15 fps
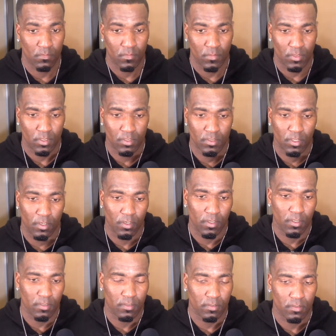It's
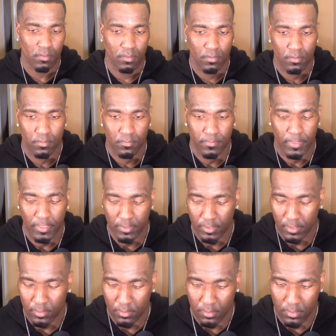hard, but at
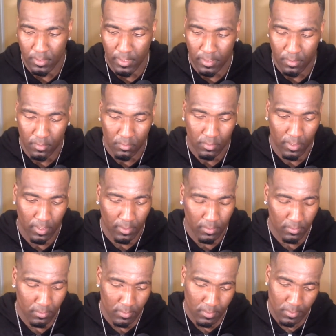the end of the day, you
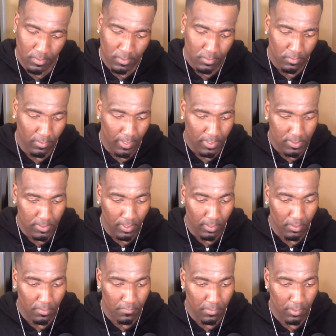got to stay
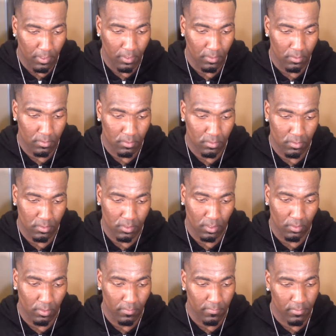even keel.
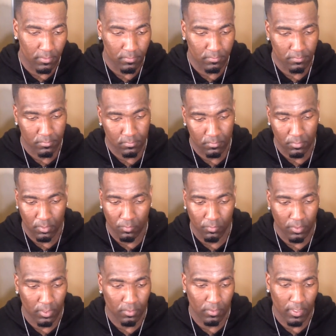So even with a
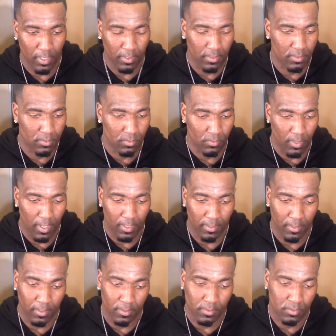win, you can't get too high,
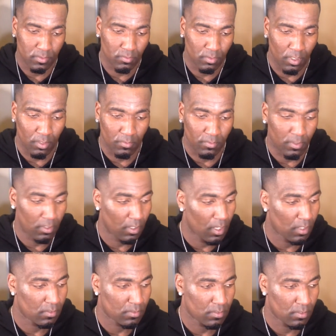can't get too low with a
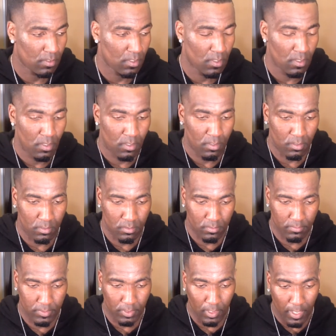loss.
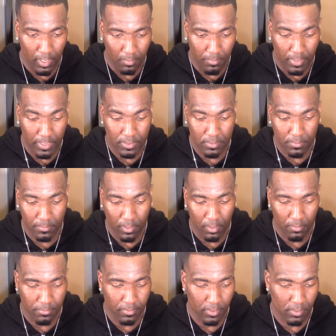It's a lot of
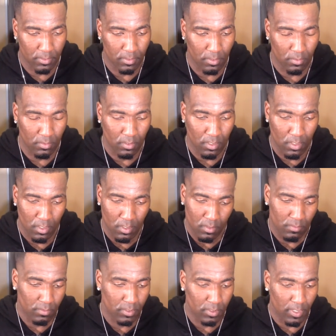basketball to play, so
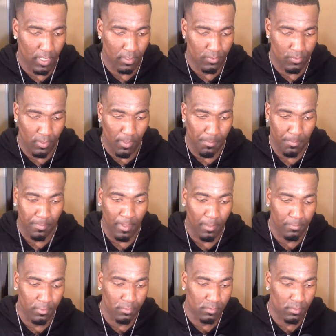we just got to strap up our
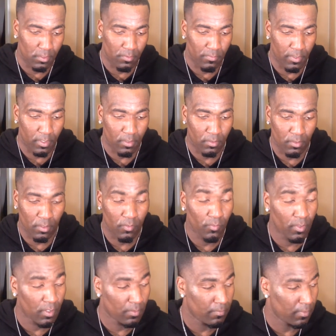boots and get ready to go get
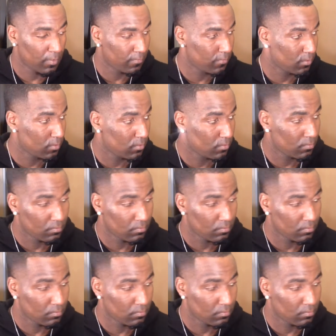one in Memphis.